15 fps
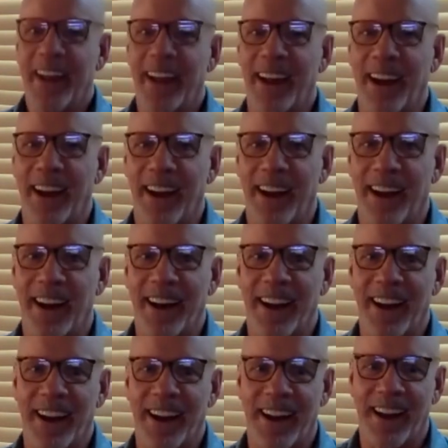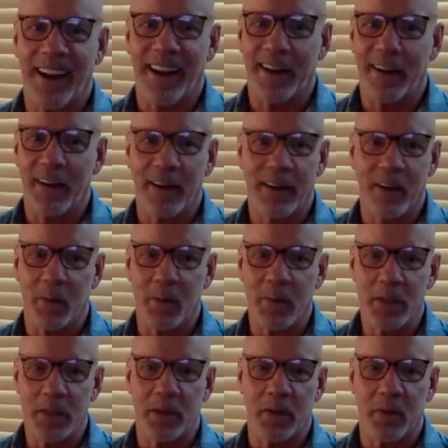And
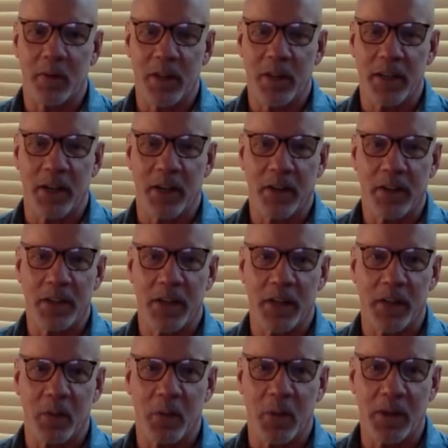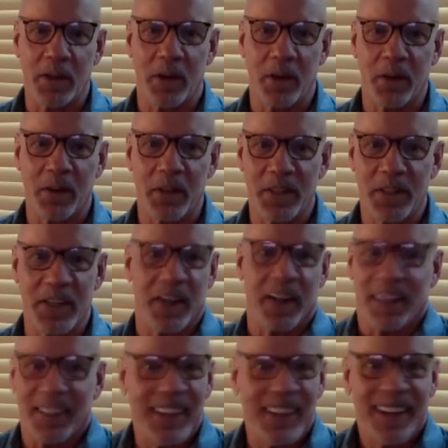Mr. Martel looks out the window and he's
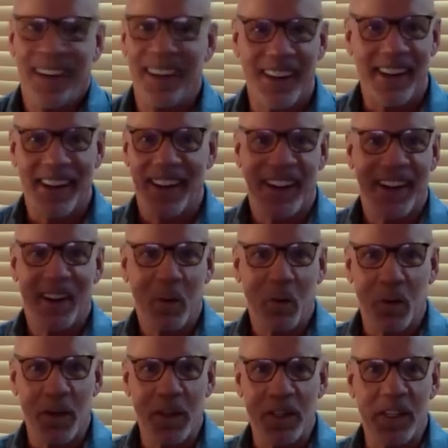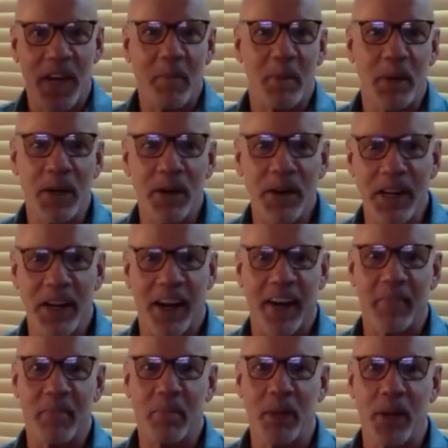like, we're in Siberia.
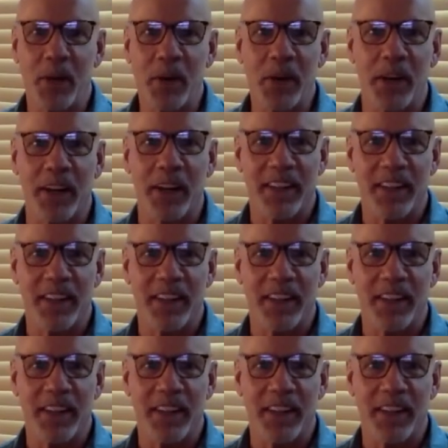I've blown it.